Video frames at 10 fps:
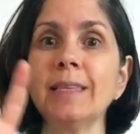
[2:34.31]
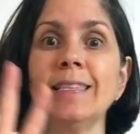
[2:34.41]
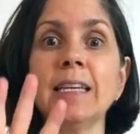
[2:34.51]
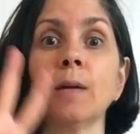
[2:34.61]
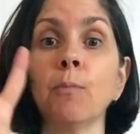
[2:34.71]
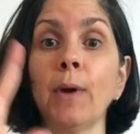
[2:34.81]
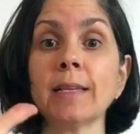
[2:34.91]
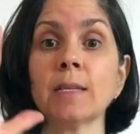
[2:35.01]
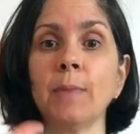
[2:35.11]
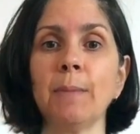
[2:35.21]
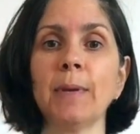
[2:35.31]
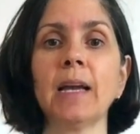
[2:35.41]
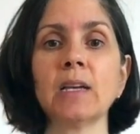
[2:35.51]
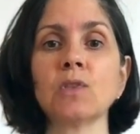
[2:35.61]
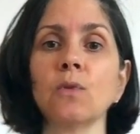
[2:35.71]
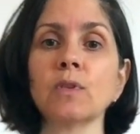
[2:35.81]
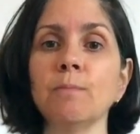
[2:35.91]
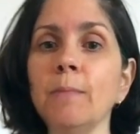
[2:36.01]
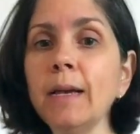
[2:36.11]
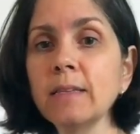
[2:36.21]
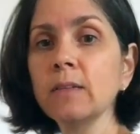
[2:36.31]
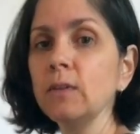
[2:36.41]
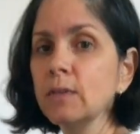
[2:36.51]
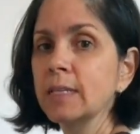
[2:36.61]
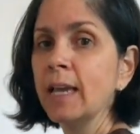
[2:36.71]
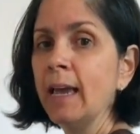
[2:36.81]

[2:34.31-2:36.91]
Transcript: decompress a bit because those muscles